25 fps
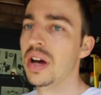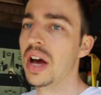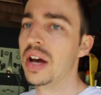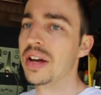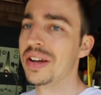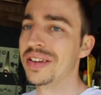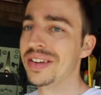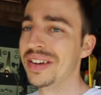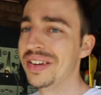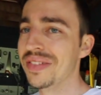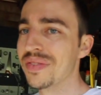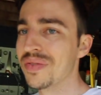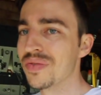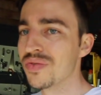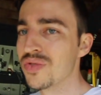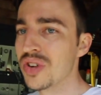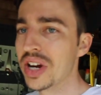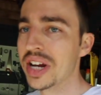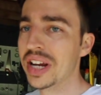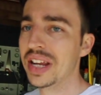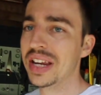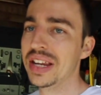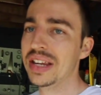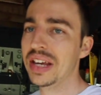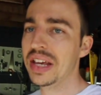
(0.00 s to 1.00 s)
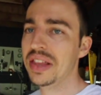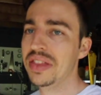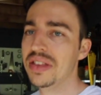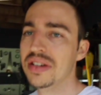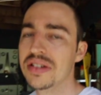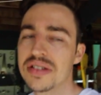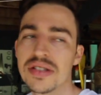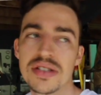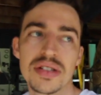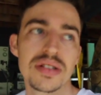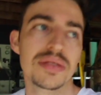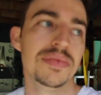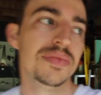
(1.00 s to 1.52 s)
I didn't really need
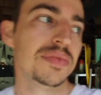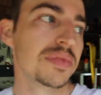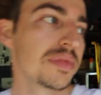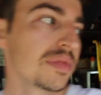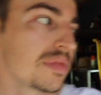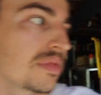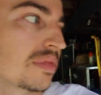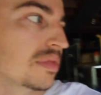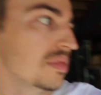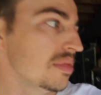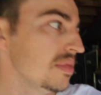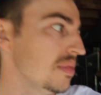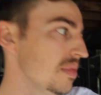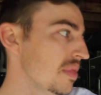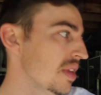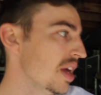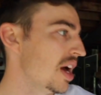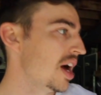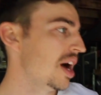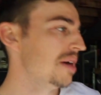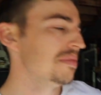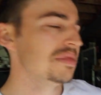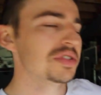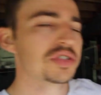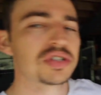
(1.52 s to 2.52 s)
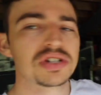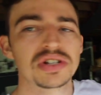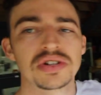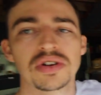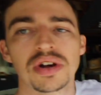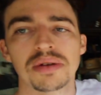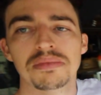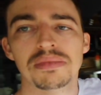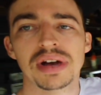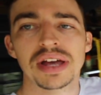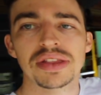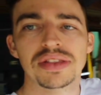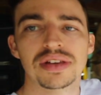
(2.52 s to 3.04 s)
this. It's just
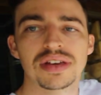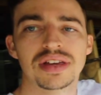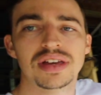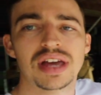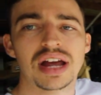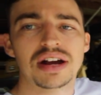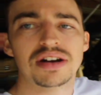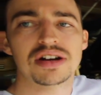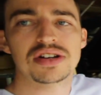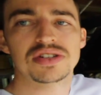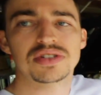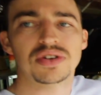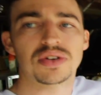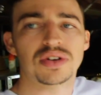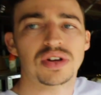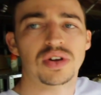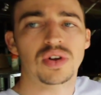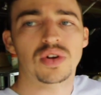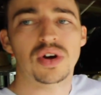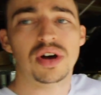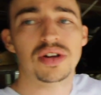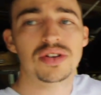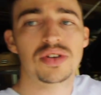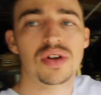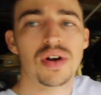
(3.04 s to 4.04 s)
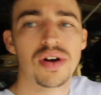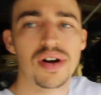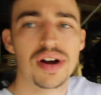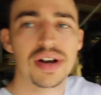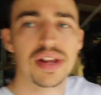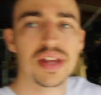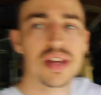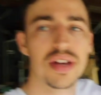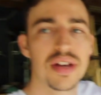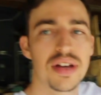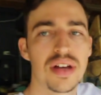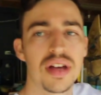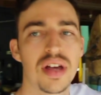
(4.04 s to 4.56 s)
going to make the garage look a lot
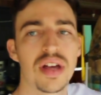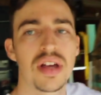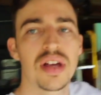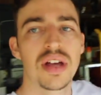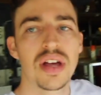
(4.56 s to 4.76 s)
tidier,